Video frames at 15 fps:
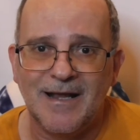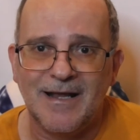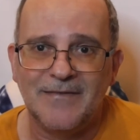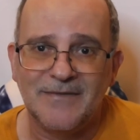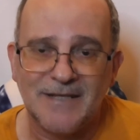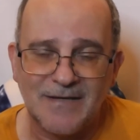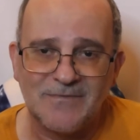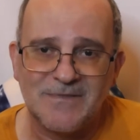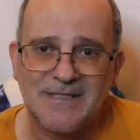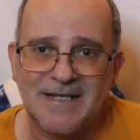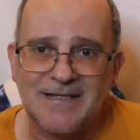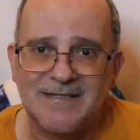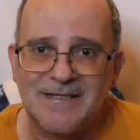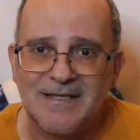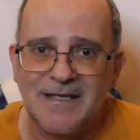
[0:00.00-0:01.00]
announce
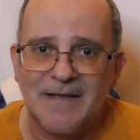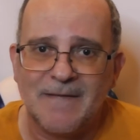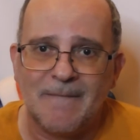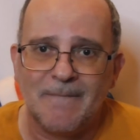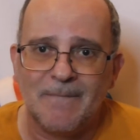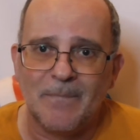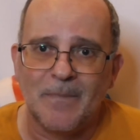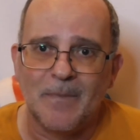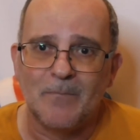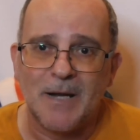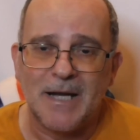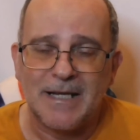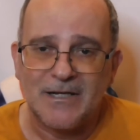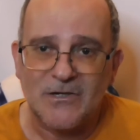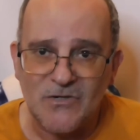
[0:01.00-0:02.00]
that
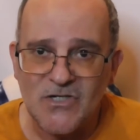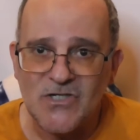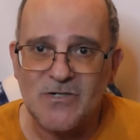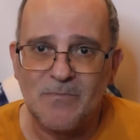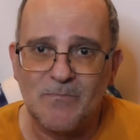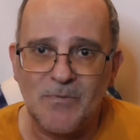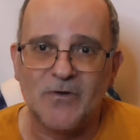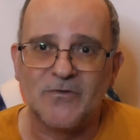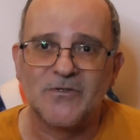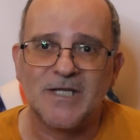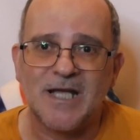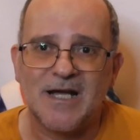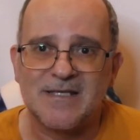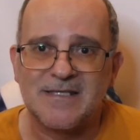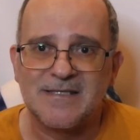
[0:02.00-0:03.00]
my Christian
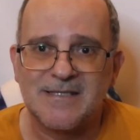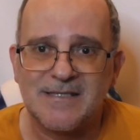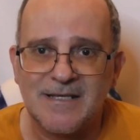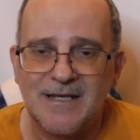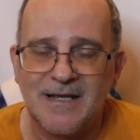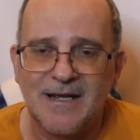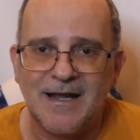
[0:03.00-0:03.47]
podcasts